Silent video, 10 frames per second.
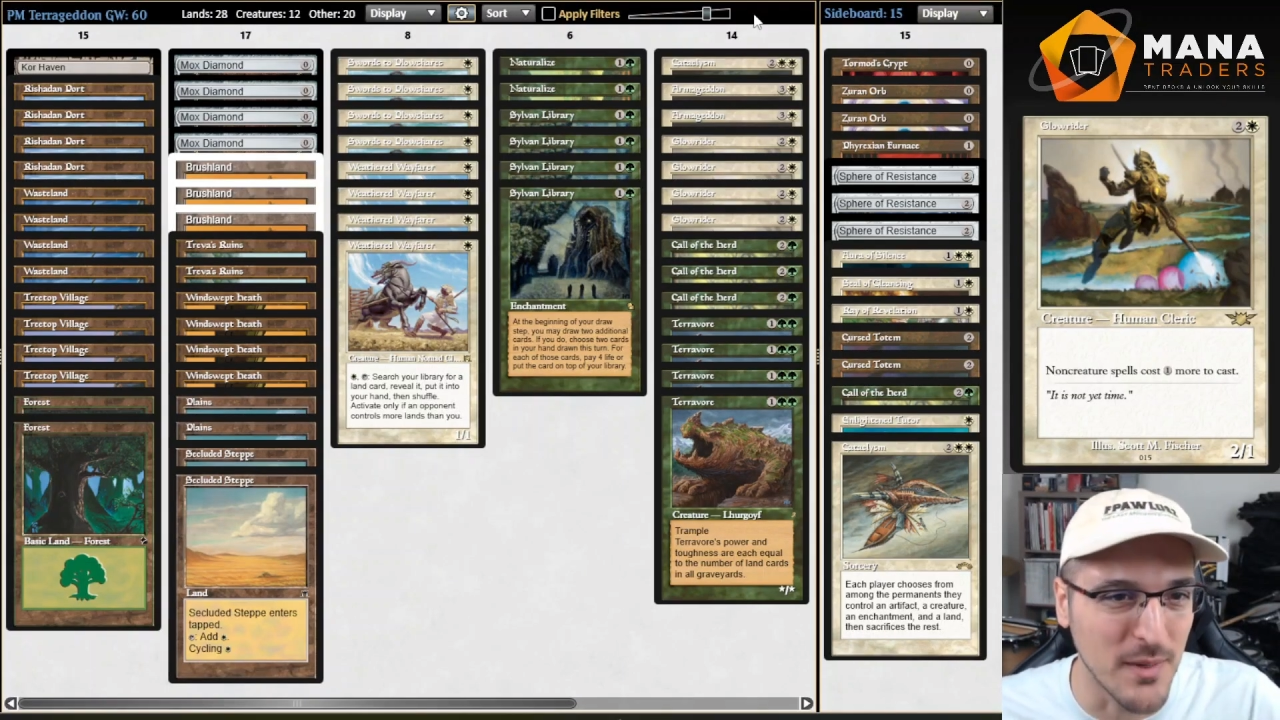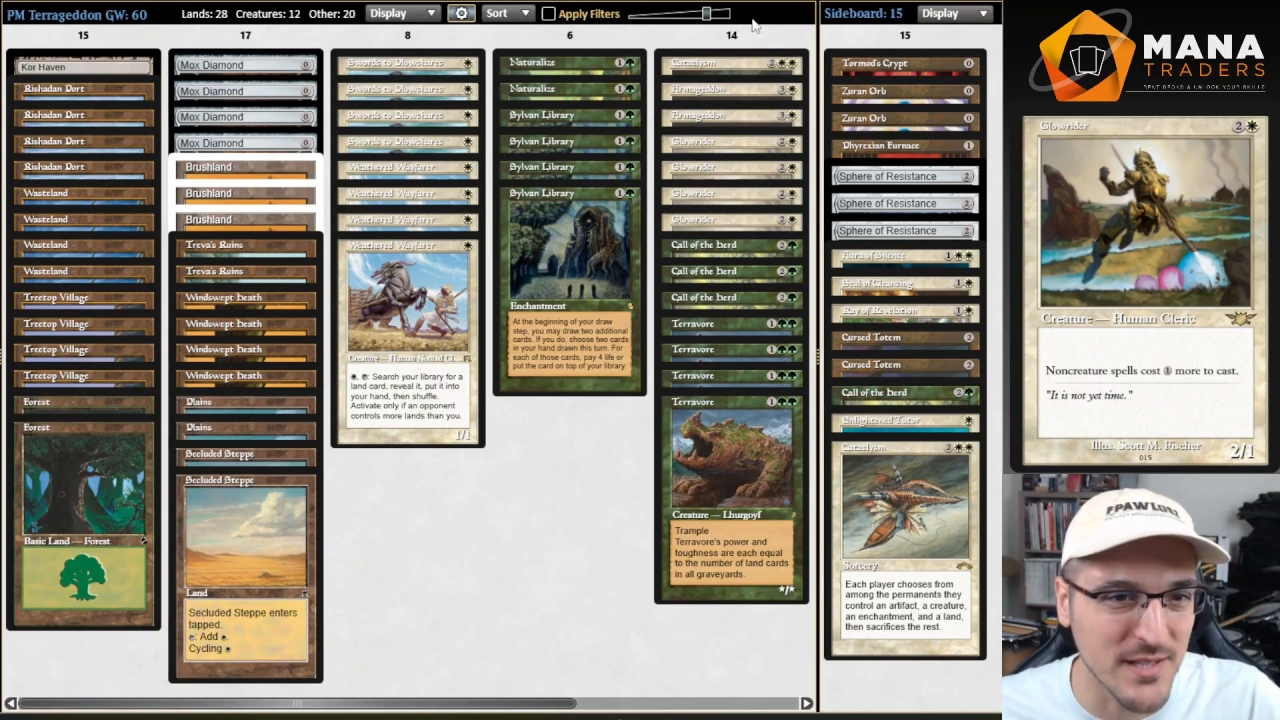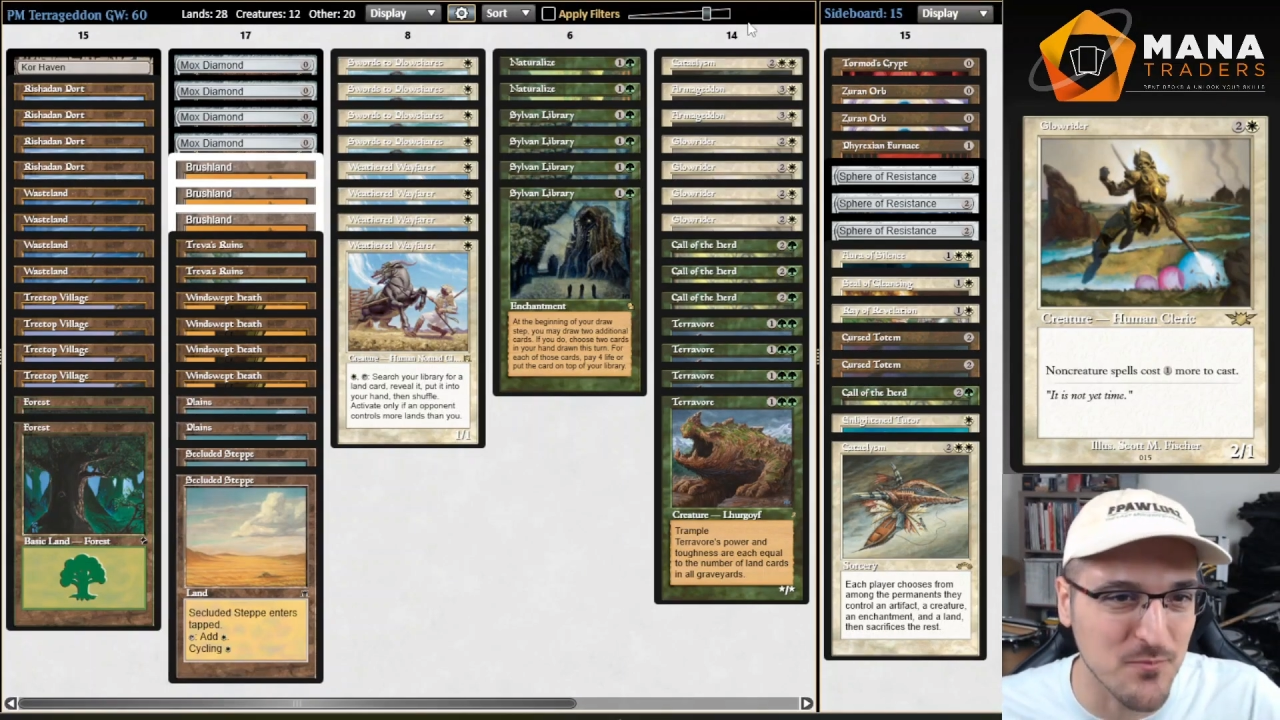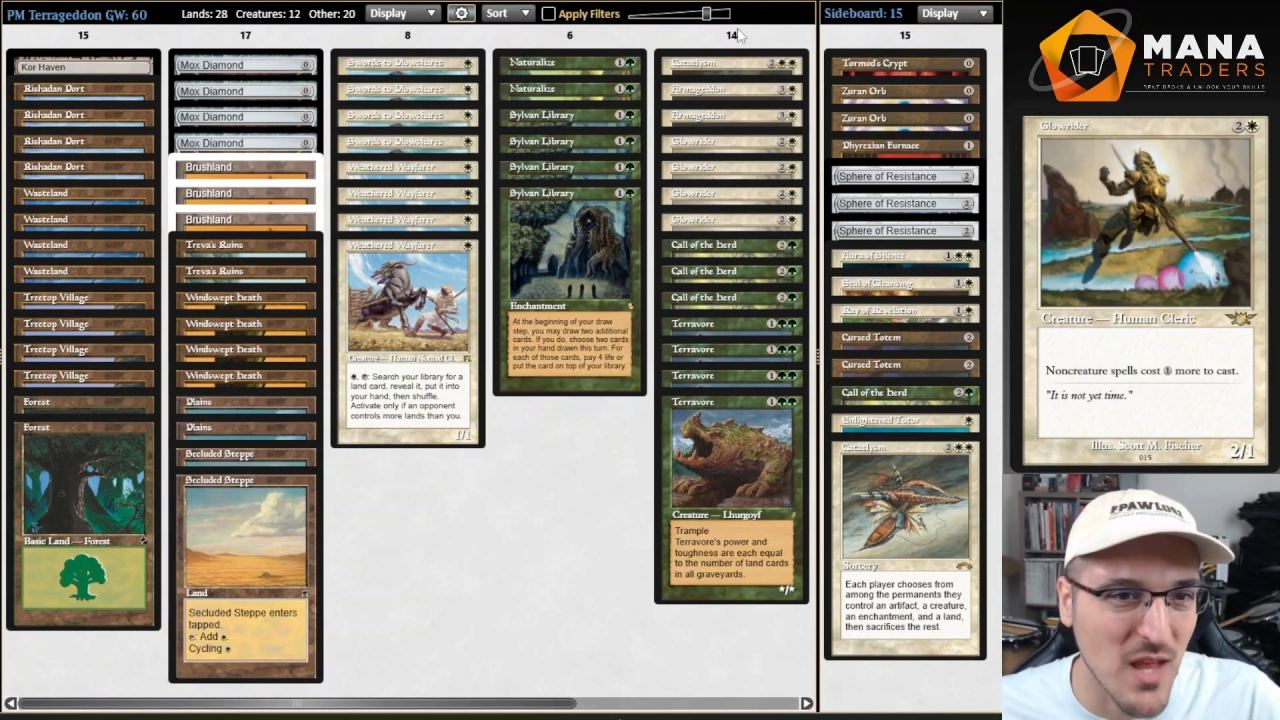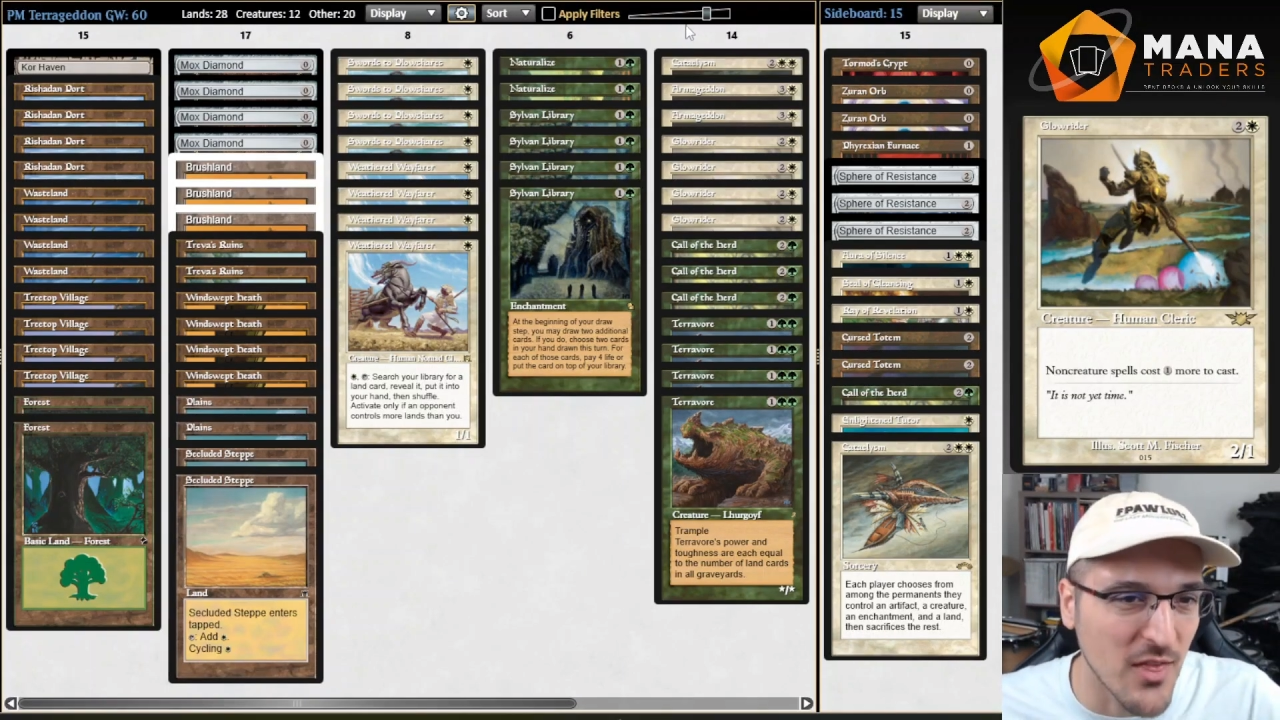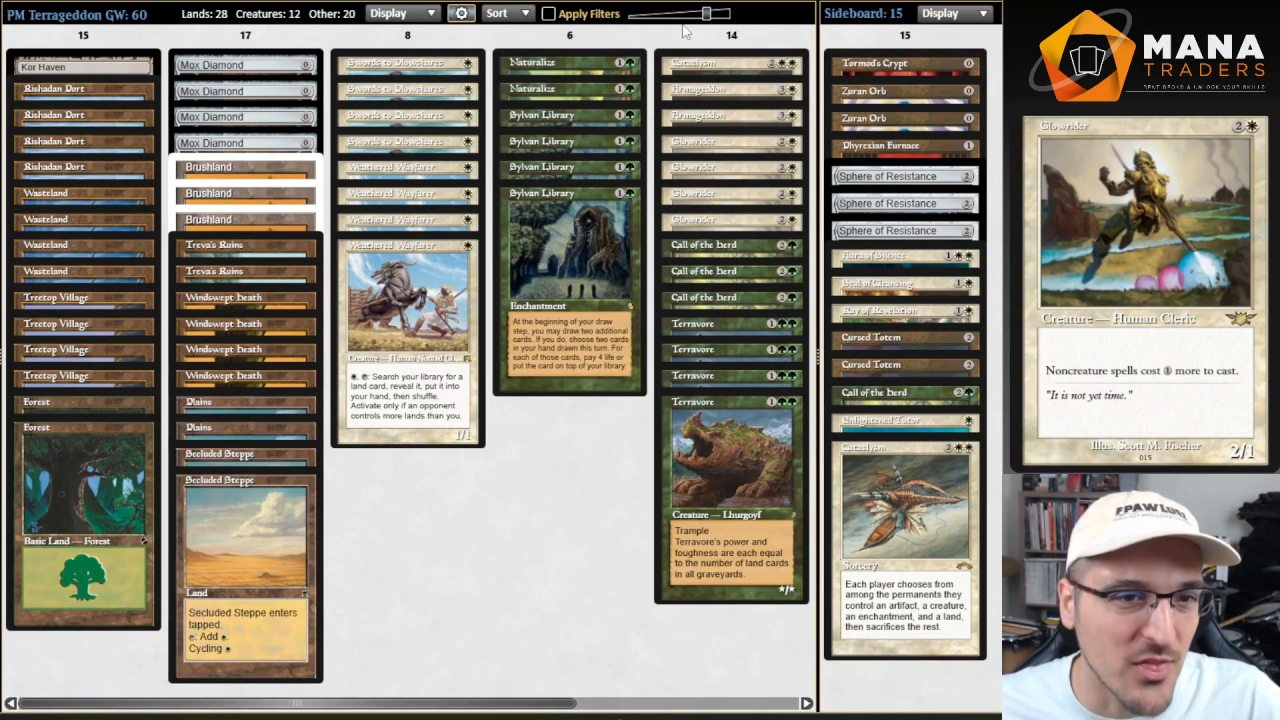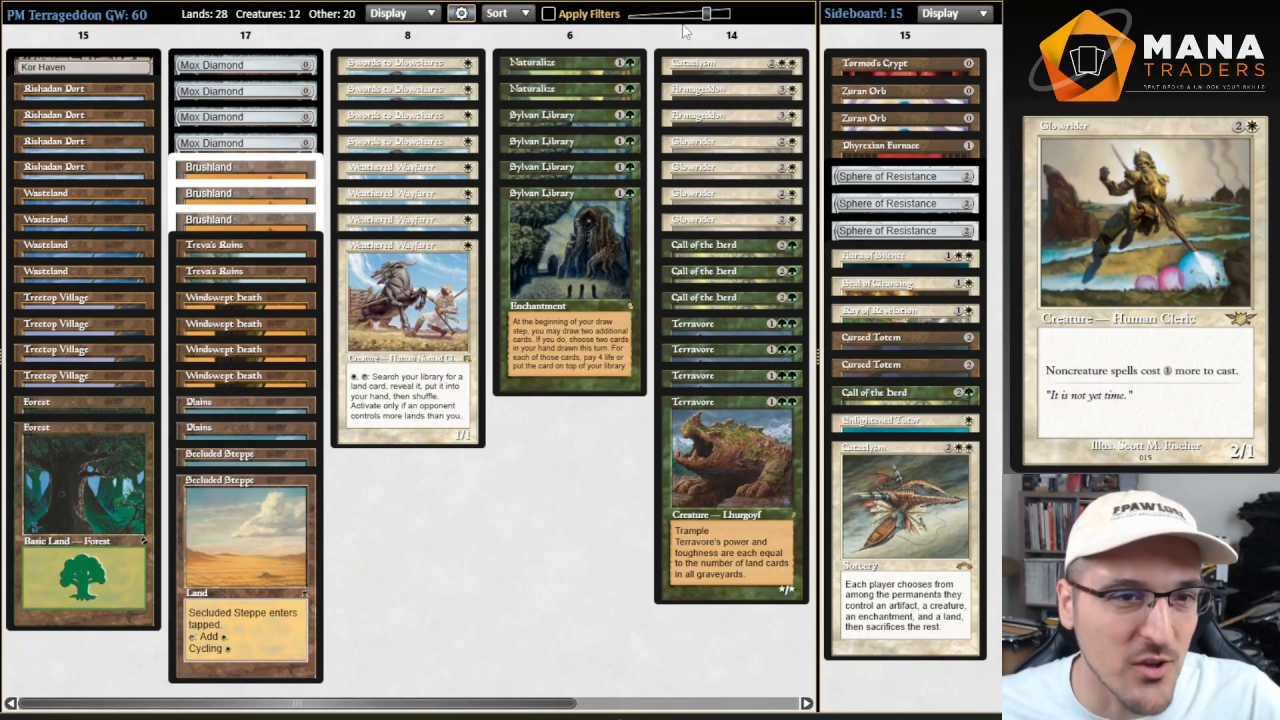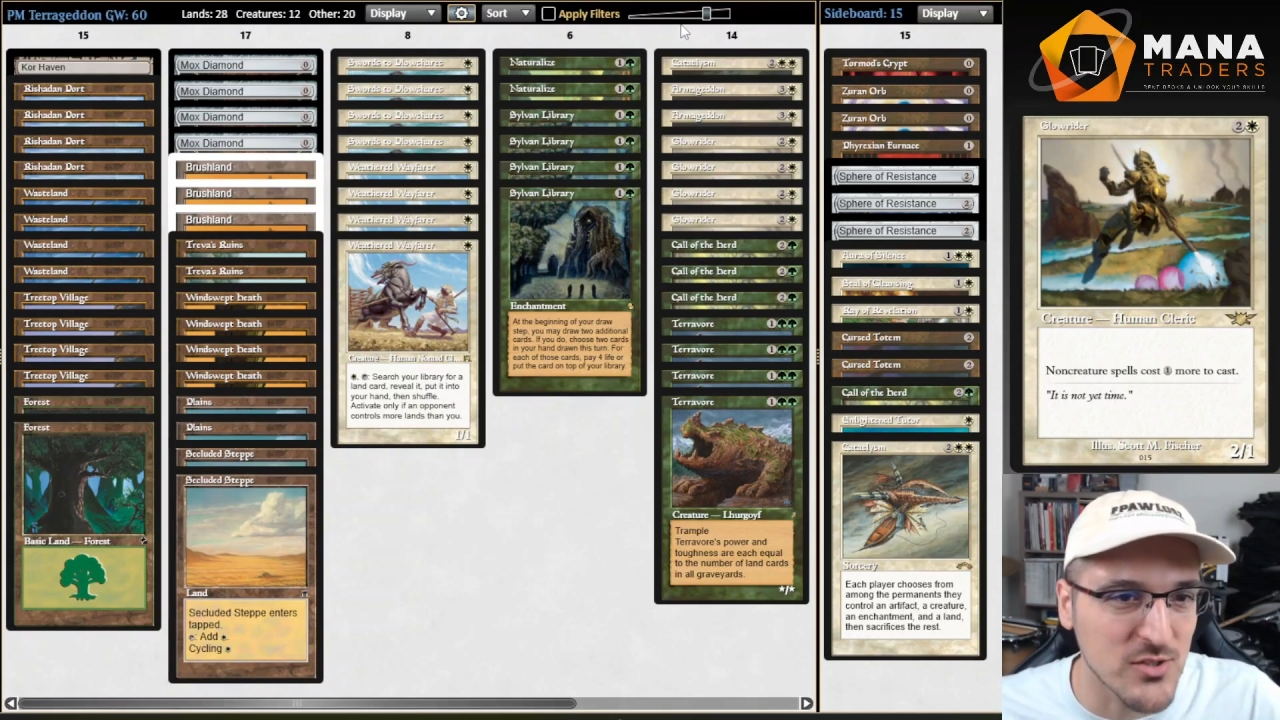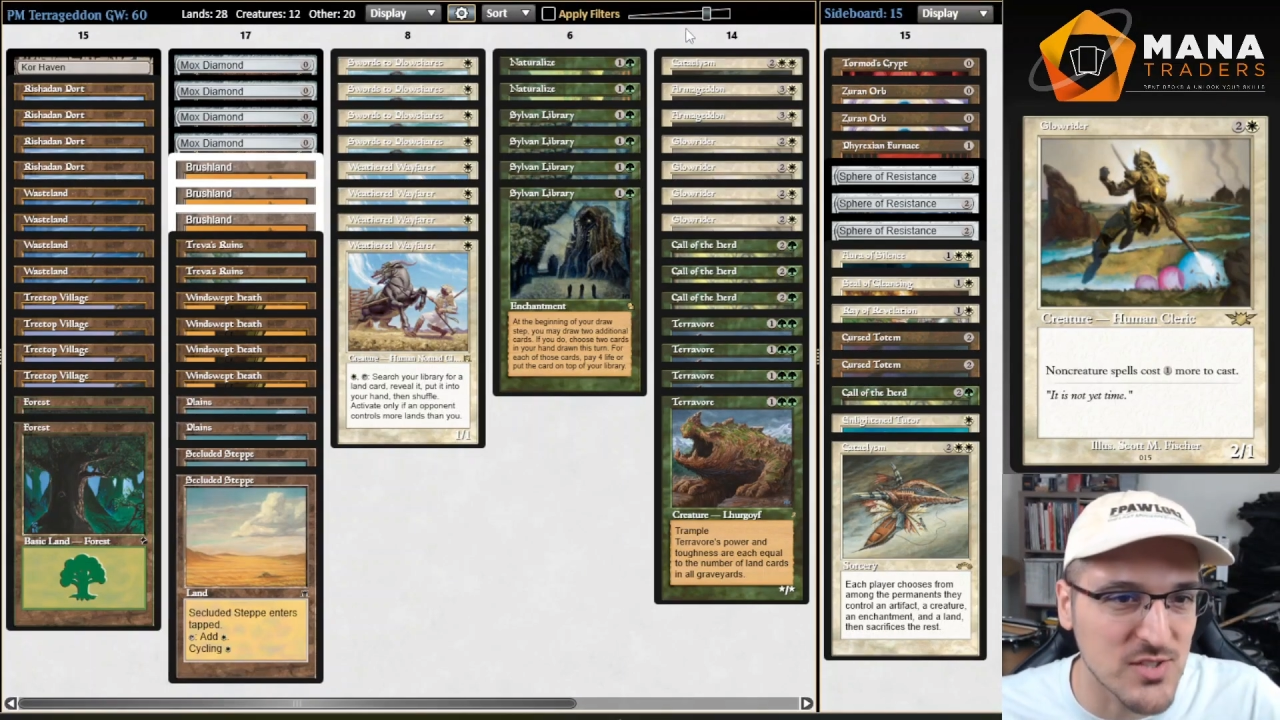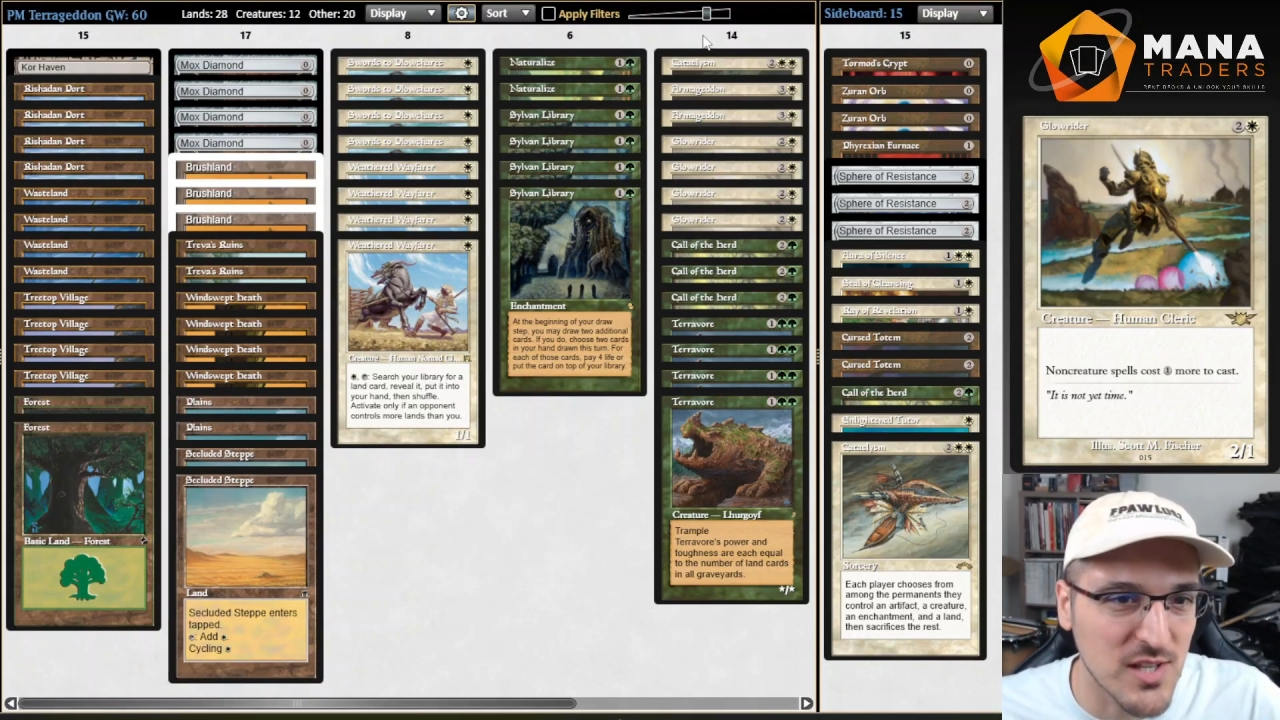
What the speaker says: but there's